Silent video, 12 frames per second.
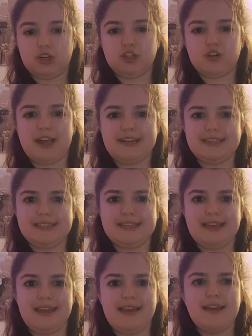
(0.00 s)
and trying to
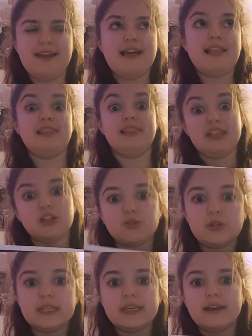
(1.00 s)
see
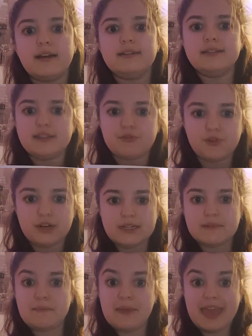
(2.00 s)
literally a
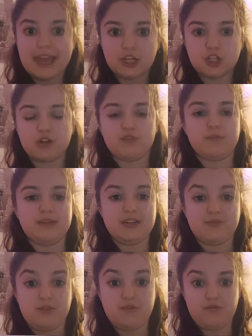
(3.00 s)
different picture from a
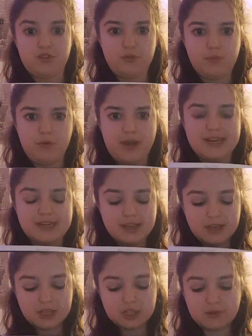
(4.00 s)
different viewpoint.
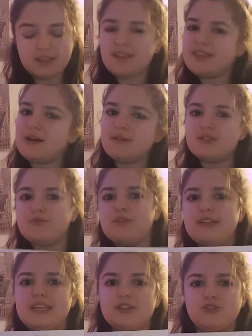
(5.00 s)
So I thought that was a
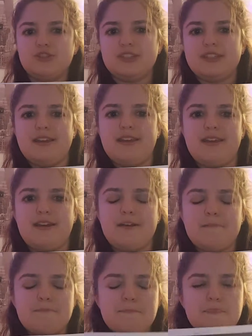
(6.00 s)
really interesting
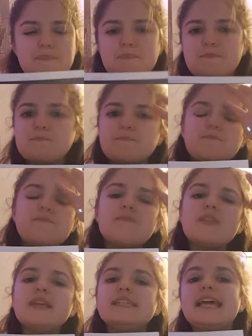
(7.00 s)

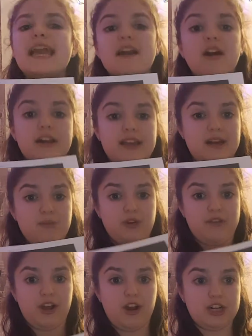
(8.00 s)
take on
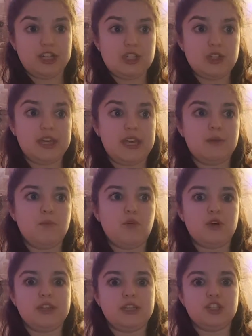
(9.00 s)
anamorphic art, is looking
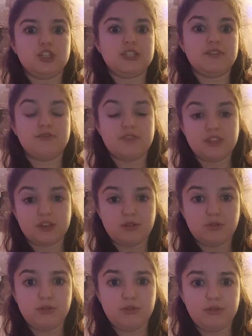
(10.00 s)
more than just the
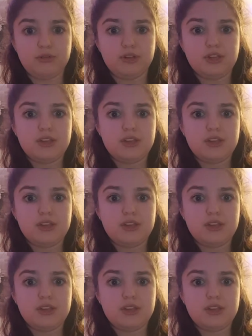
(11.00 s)
physical